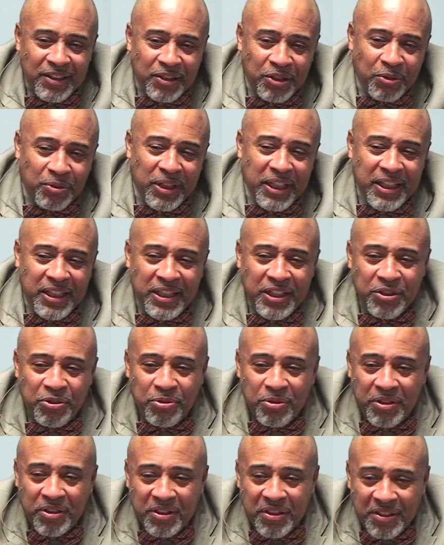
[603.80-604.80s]
don't let these
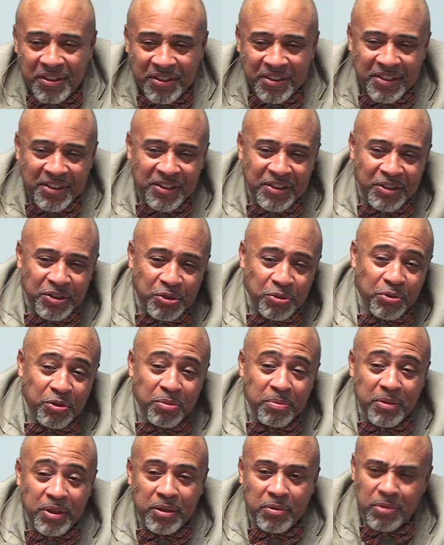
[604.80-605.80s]
drugs do
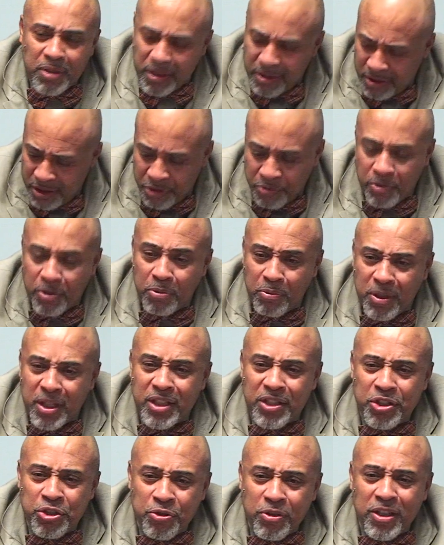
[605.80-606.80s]
to me. What,
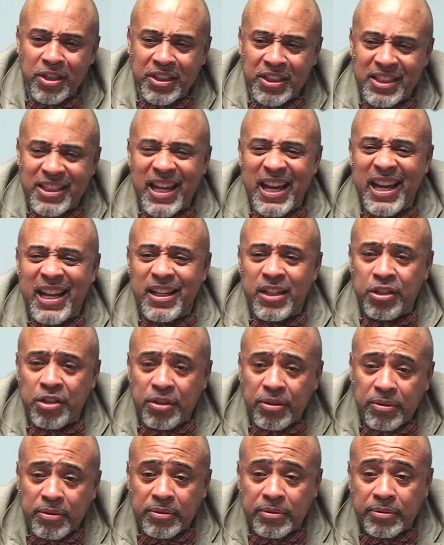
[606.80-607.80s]
what are the drugs designed to
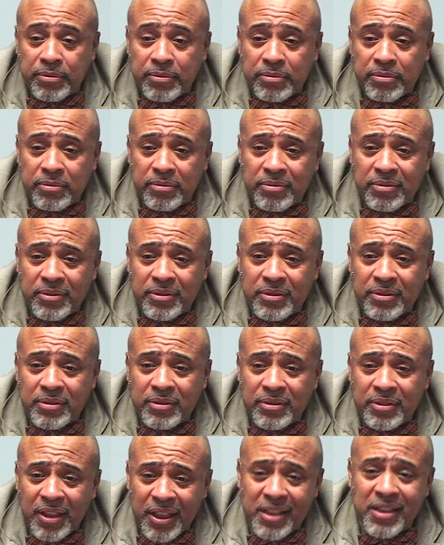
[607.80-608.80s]
do?
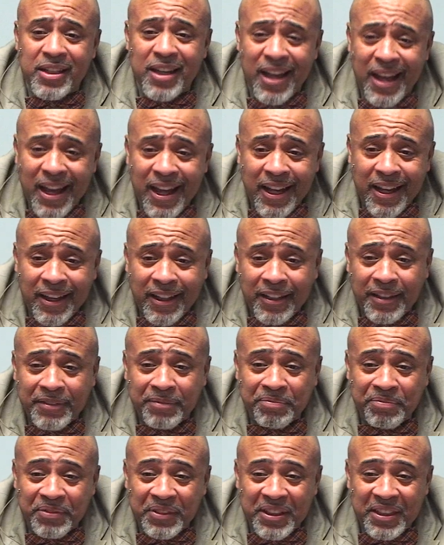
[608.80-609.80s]
Get you high.
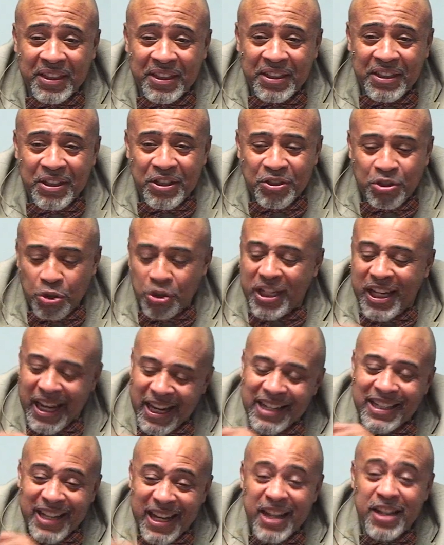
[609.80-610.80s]
So you
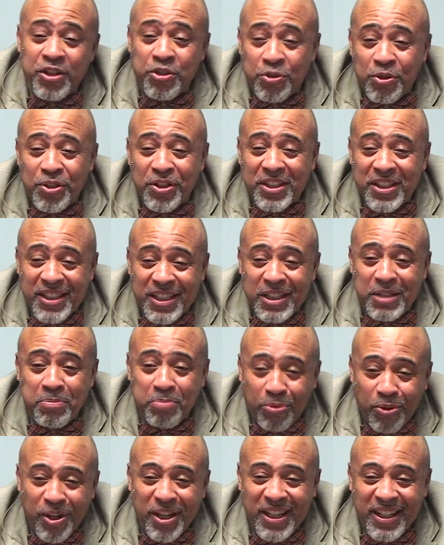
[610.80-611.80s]
can't take the drugs and then
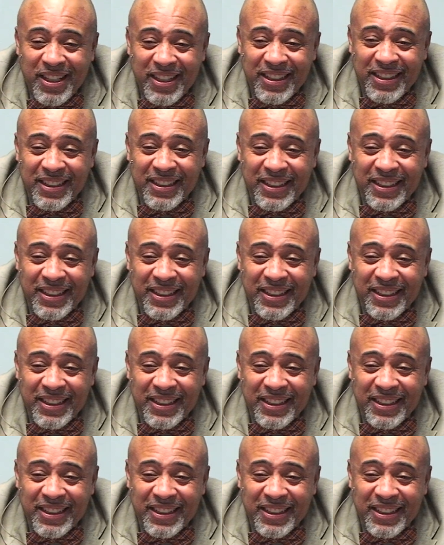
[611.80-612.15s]
pray.